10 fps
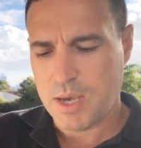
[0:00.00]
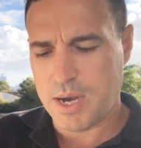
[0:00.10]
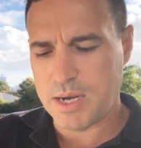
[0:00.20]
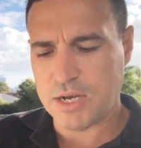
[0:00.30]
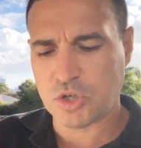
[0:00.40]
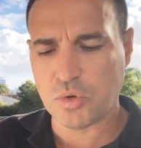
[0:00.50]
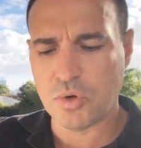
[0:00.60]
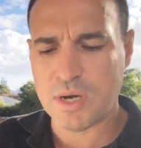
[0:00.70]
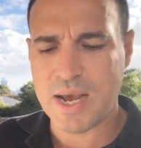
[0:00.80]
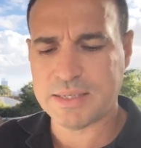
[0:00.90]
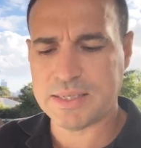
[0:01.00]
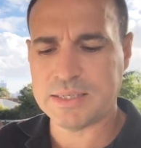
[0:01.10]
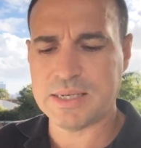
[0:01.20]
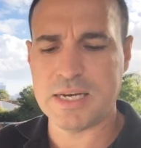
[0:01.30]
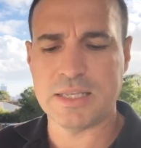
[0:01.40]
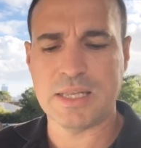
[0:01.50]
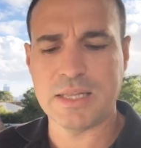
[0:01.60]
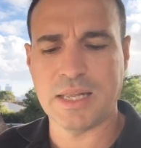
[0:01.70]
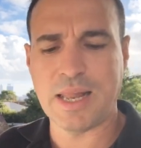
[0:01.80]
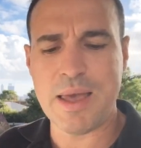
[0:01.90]
Okay, now Shorten has conceded
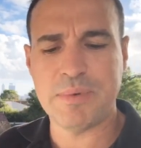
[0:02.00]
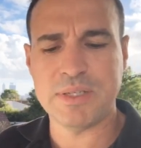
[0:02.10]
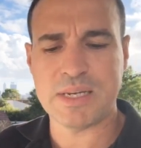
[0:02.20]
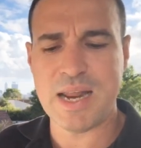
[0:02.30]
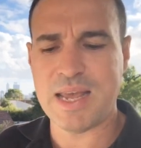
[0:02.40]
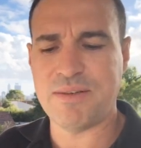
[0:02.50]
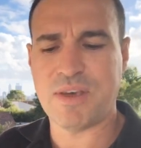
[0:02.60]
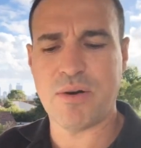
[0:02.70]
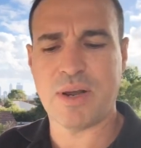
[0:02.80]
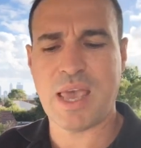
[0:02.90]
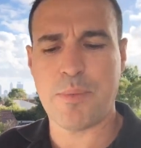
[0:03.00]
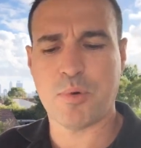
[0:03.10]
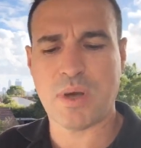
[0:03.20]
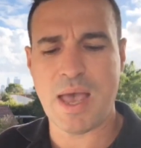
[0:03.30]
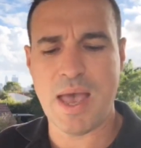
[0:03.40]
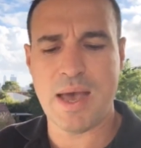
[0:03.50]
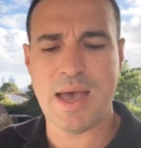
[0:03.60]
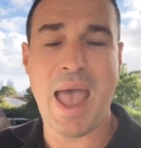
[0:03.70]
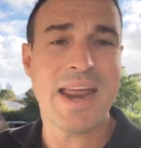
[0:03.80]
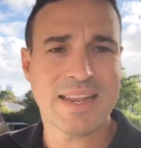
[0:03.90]
that the Labor's negative gearing capital
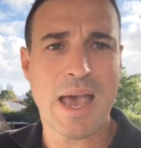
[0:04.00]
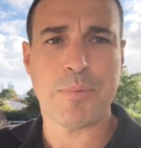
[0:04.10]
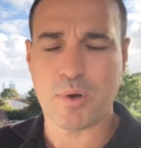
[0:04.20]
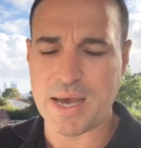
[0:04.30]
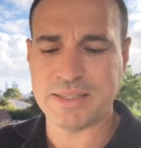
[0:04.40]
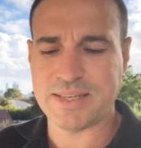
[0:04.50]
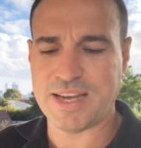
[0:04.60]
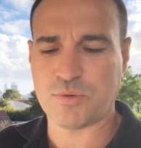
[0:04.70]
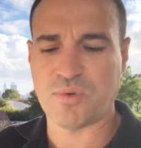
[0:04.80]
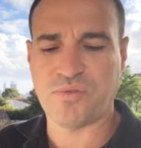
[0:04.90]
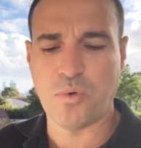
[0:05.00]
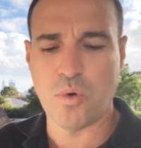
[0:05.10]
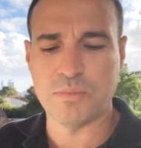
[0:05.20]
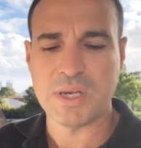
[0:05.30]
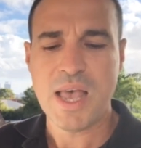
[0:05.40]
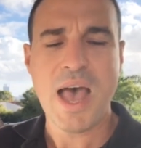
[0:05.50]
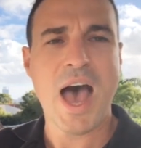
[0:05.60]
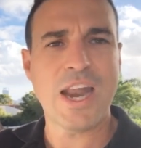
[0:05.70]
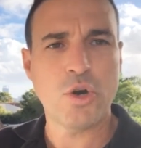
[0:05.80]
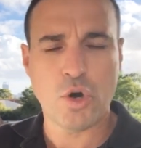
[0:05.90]
and capital gains tax reforms
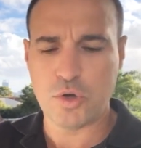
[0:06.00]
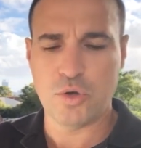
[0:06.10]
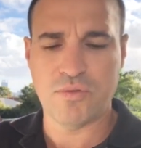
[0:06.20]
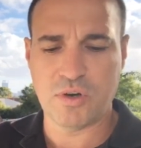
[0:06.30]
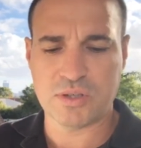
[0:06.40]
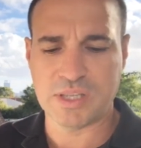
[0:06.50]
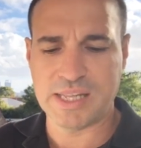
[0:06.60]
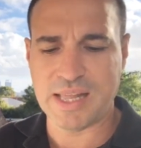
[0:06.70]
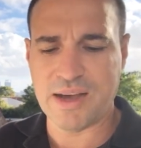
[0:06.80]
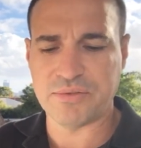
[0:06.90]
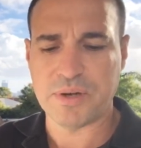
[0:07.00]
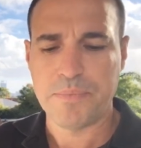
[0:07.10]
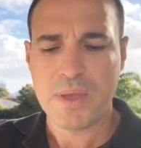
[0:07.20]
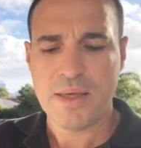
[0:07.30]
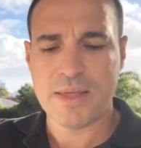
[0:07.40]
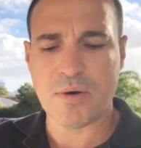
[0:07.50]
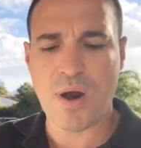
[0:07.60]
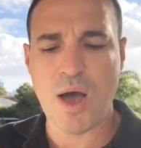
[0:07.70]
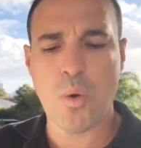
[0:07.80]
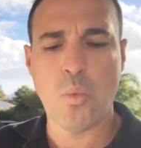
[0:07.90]
are not universally loved. There
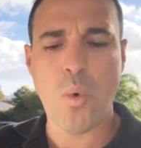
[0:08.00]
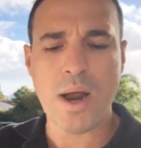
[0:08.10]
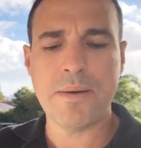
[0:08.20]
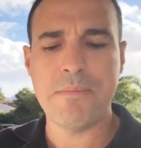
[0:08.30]
are just over